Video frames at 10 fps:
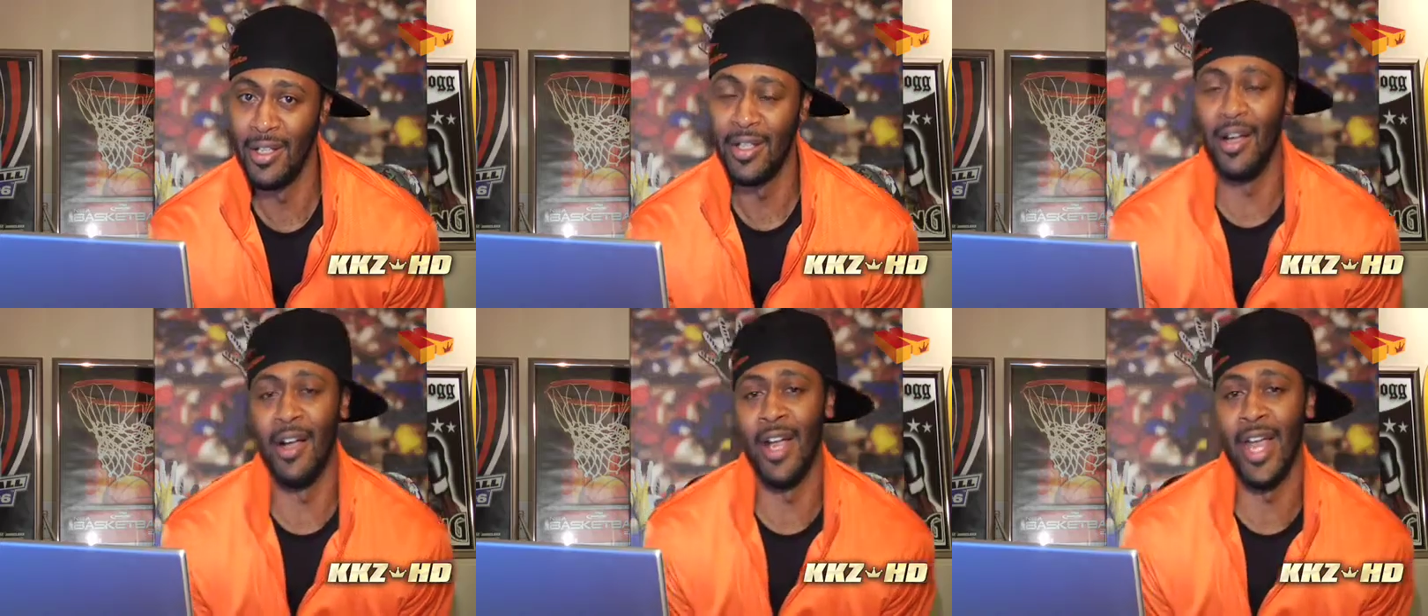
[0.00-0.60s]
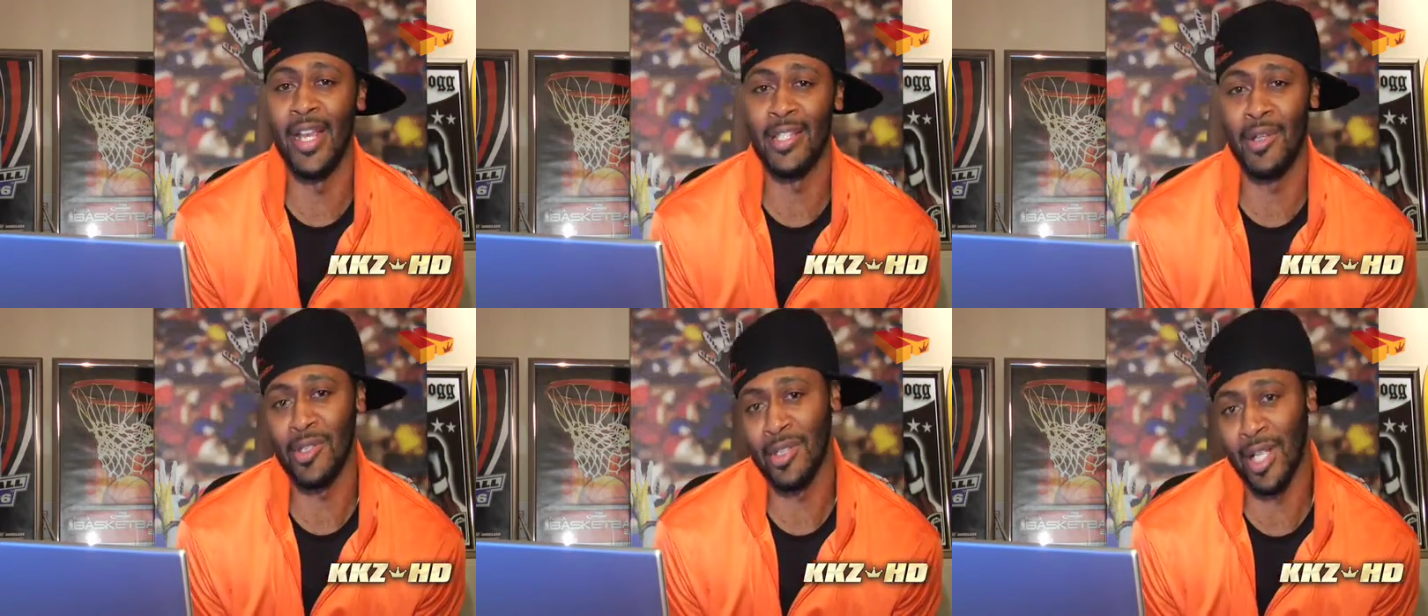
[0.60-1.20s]
And that's
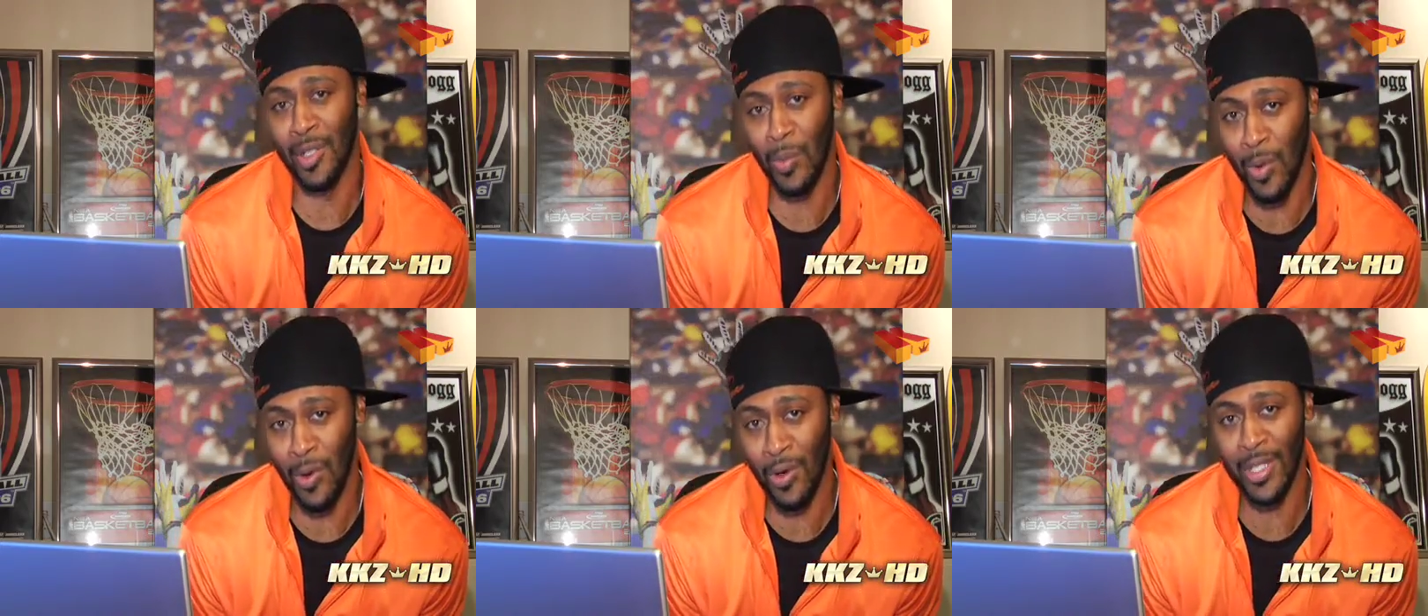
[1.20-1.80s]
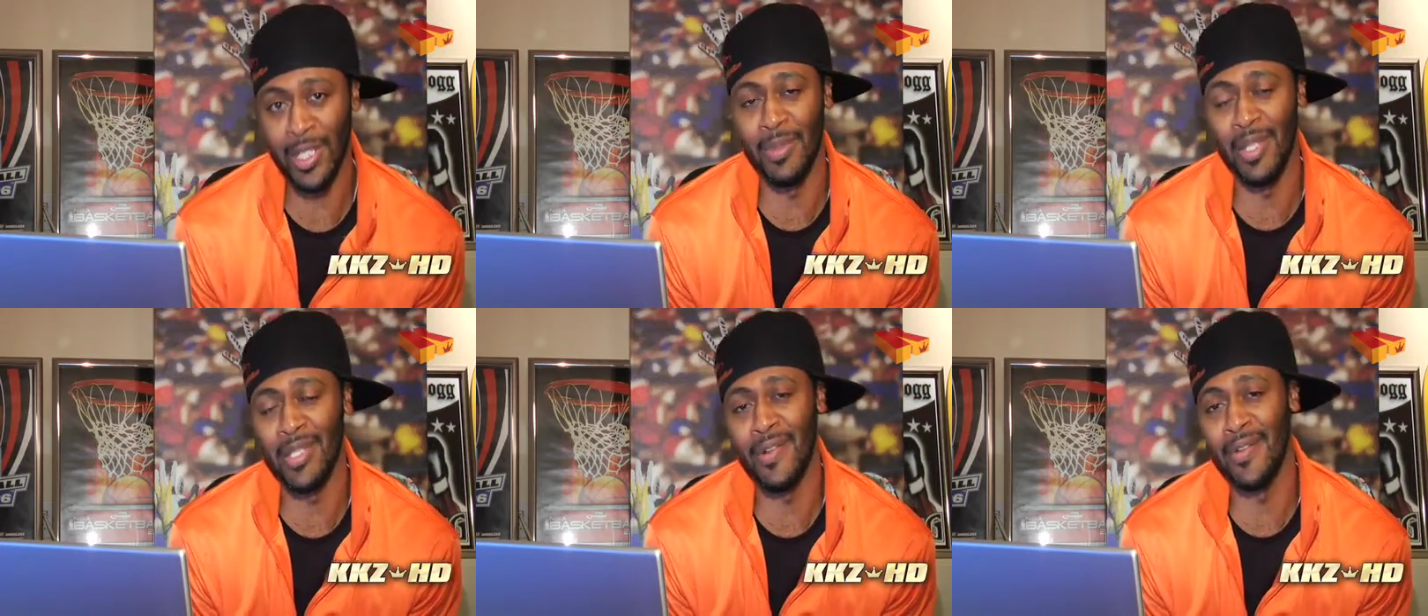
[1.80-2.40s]
also like an award in the
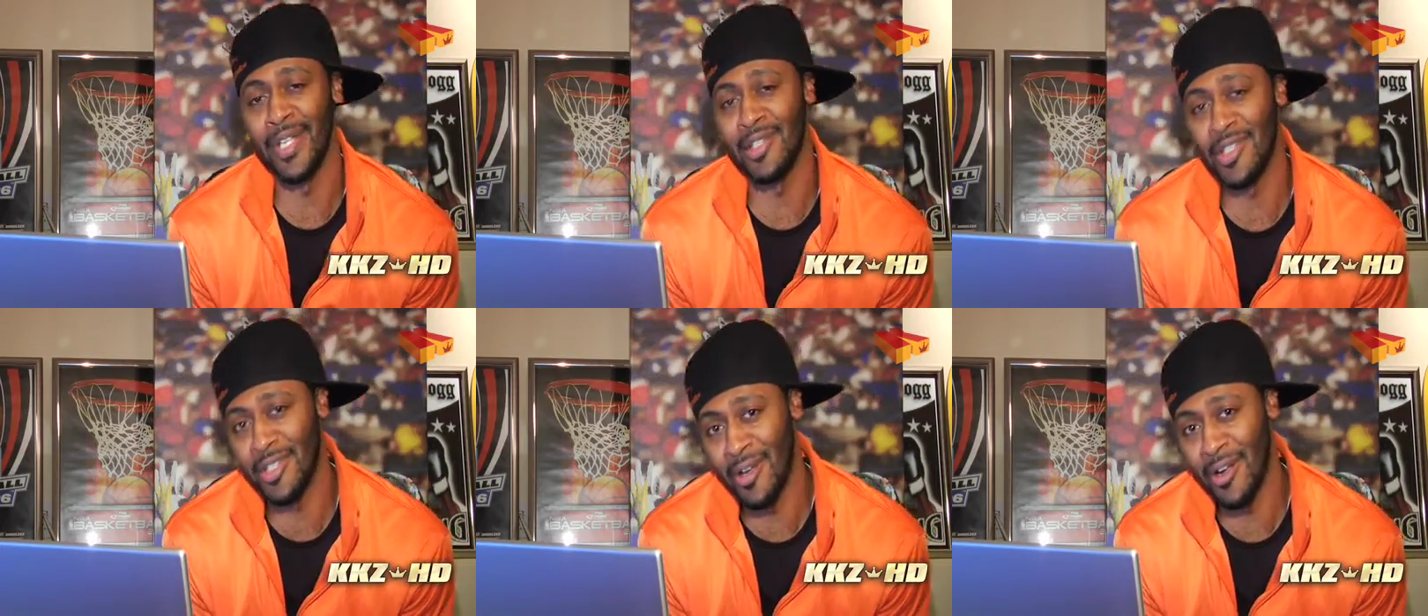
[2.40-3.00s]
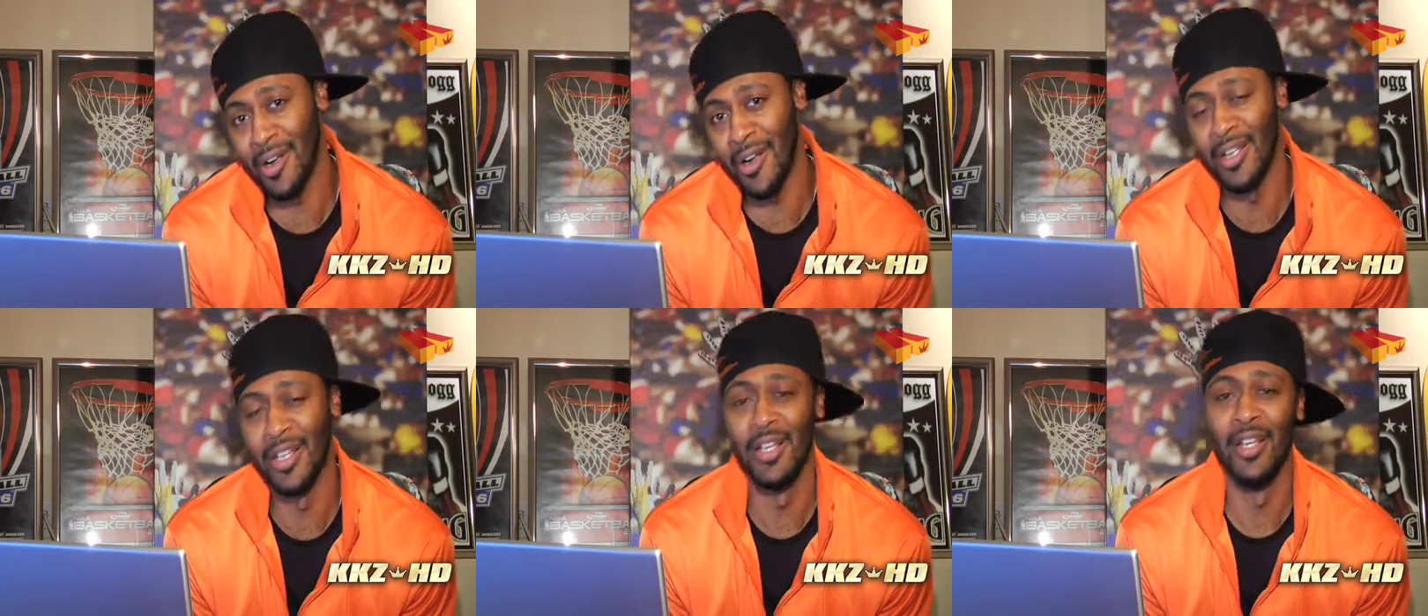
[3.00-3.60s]
military. You get a star,
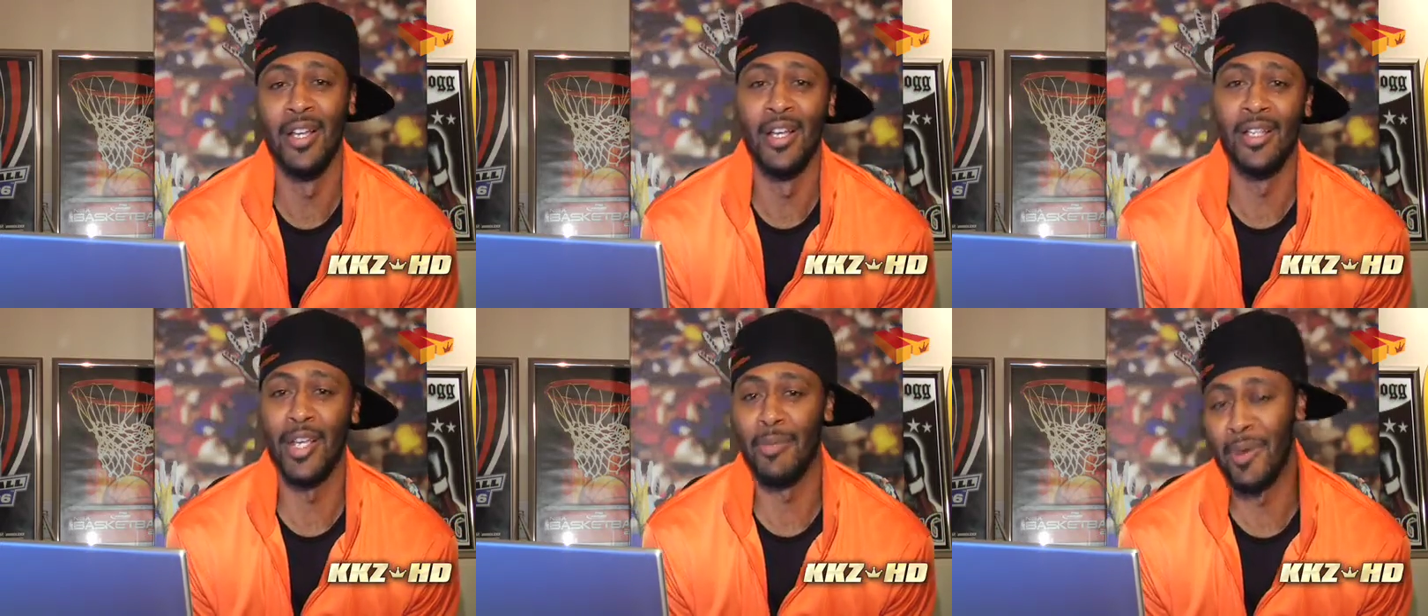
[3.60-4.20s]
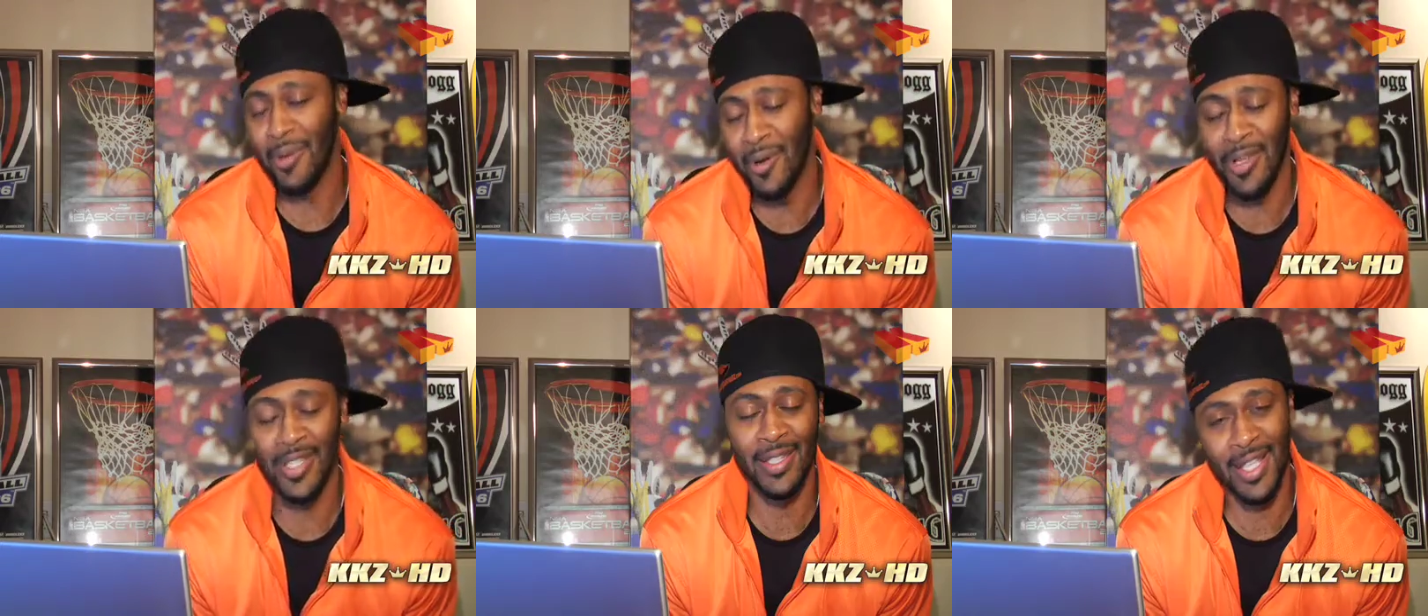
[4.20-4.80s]
you get Purple
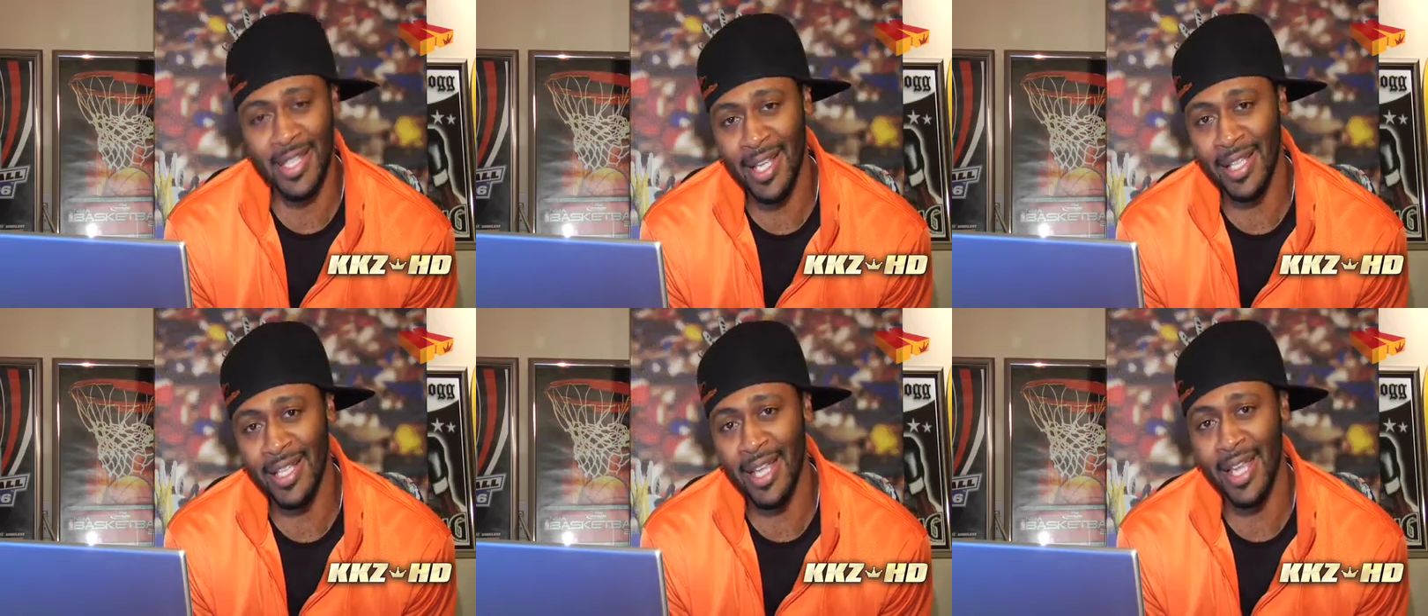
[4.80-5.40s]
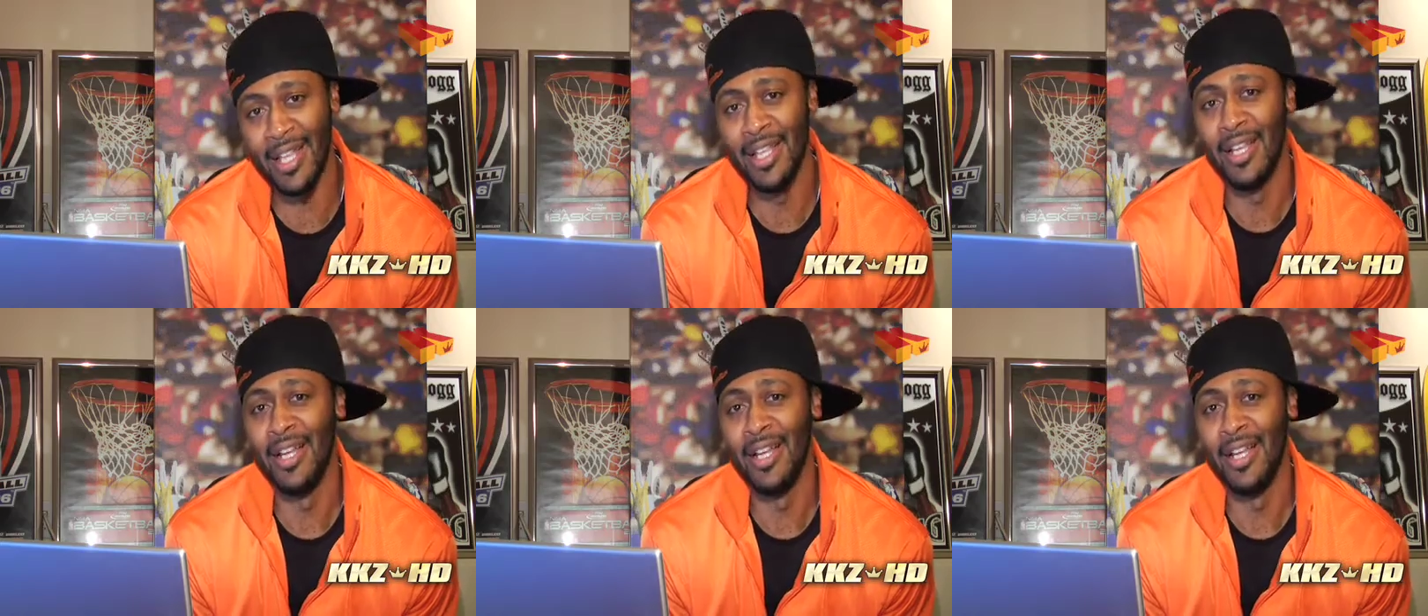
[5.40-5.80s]
Hearts and things like that.